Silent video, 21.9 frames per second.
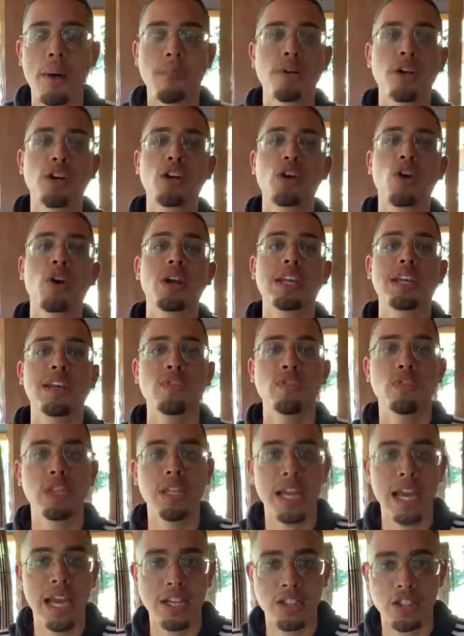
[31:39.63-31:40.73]
I'm going to go ahead and give you
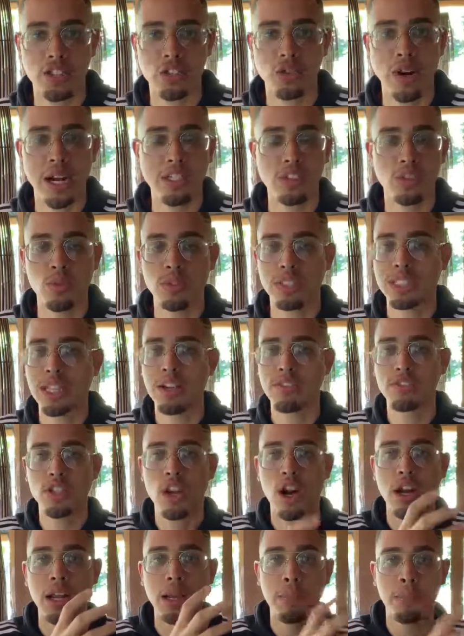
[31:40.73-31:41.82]
the answers, right? So instead of
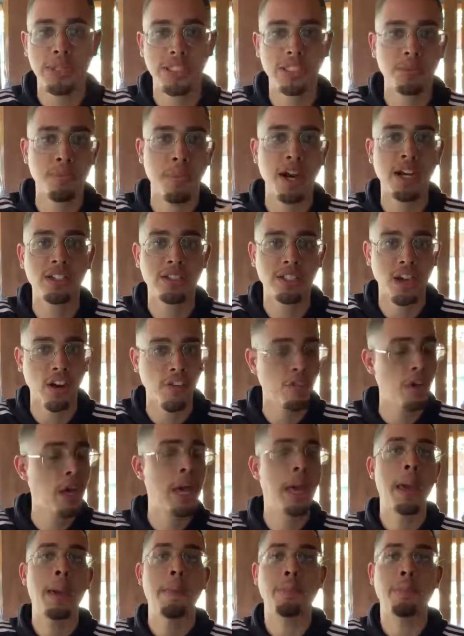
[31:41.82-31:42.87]
starting a business by yourself,